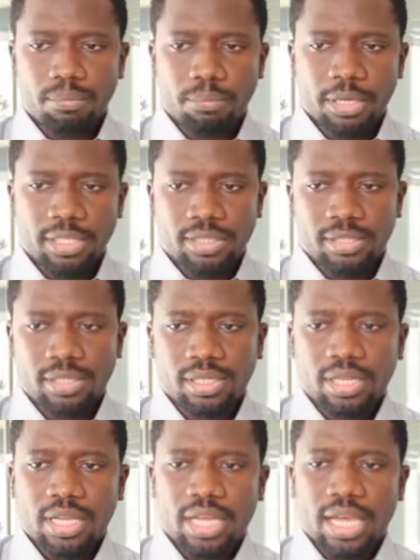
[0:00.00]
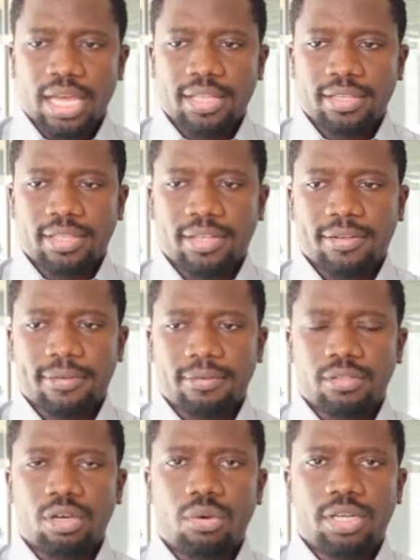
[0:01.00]
meet and
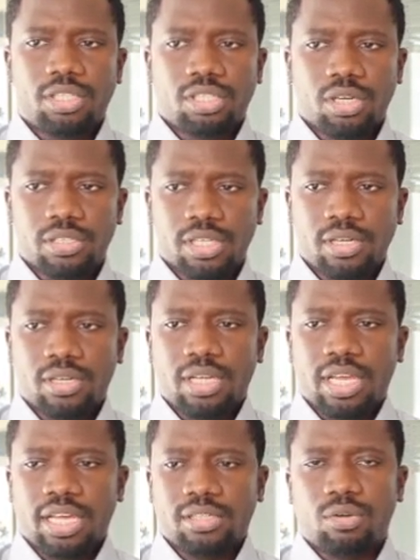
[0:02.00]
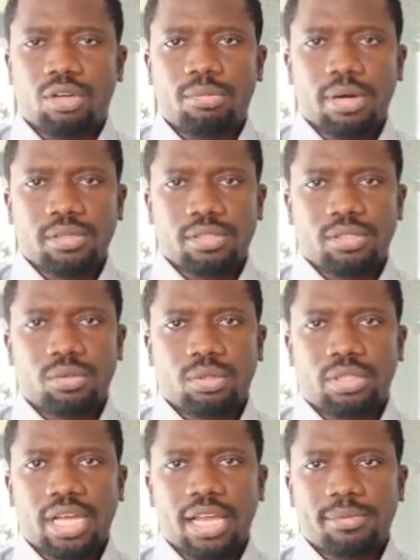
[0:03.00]
know each other and talk about
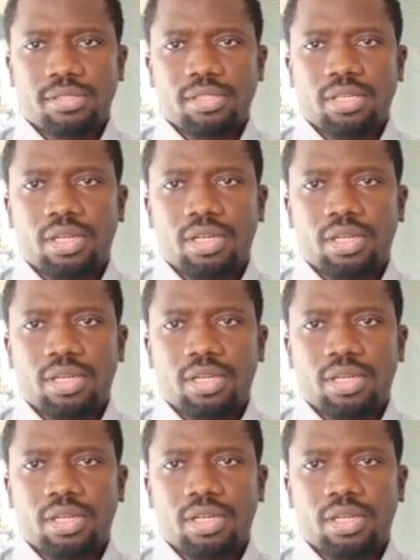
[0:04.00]
stereotypes